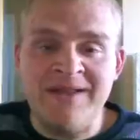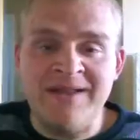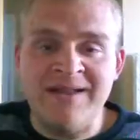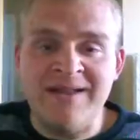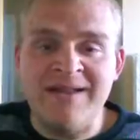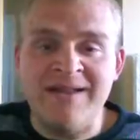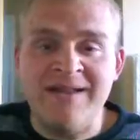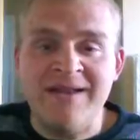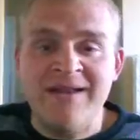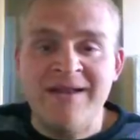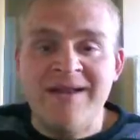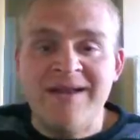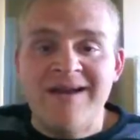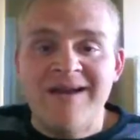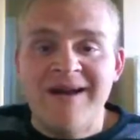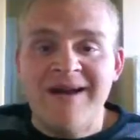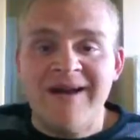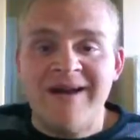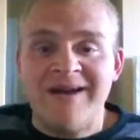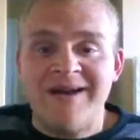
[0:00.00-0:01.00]
And
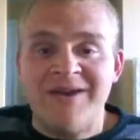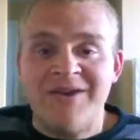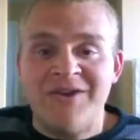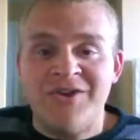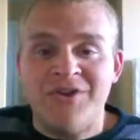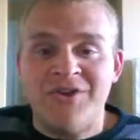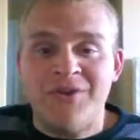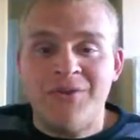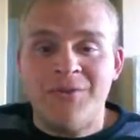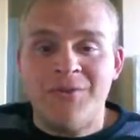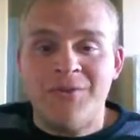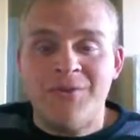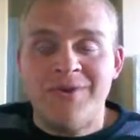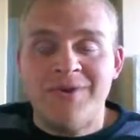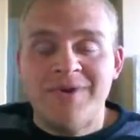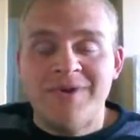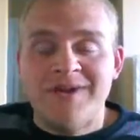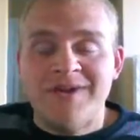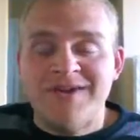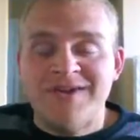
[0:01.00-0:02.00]
then,
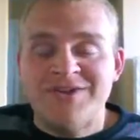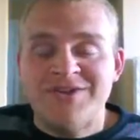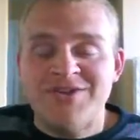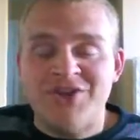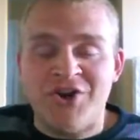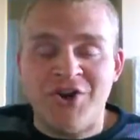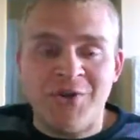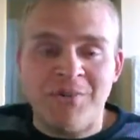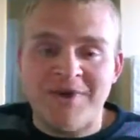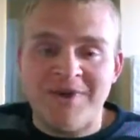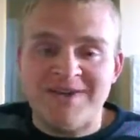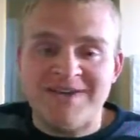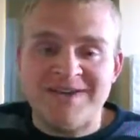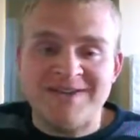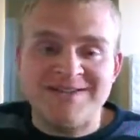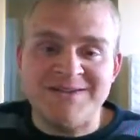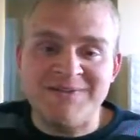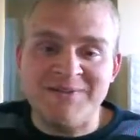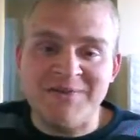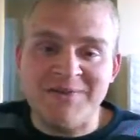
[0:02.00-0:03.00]
sharing my
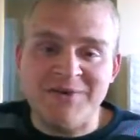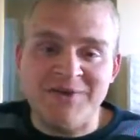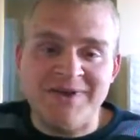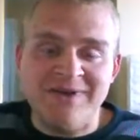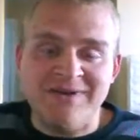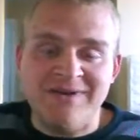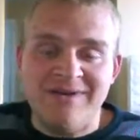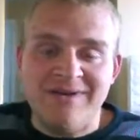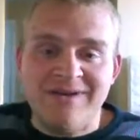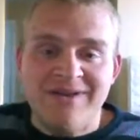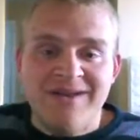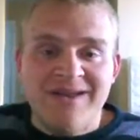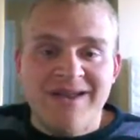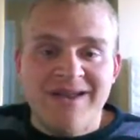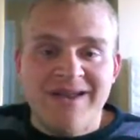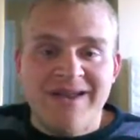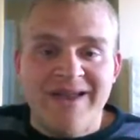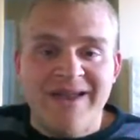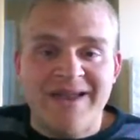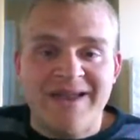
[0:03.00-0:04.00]
testimony
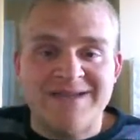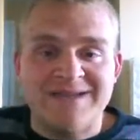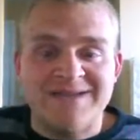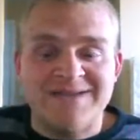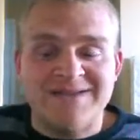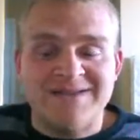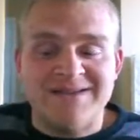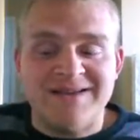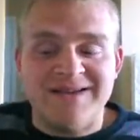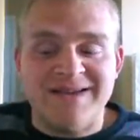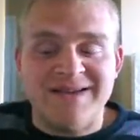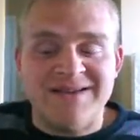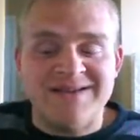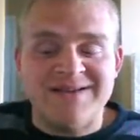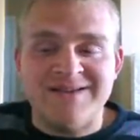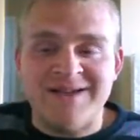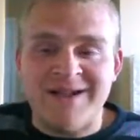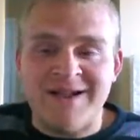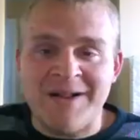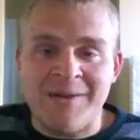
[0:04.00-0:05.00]

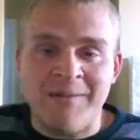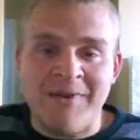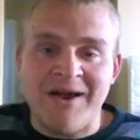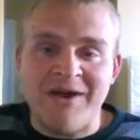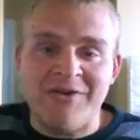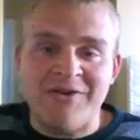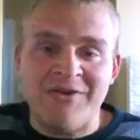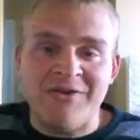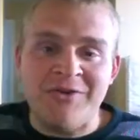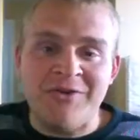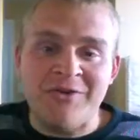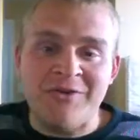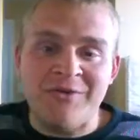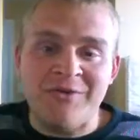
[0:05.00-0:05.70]
it's not about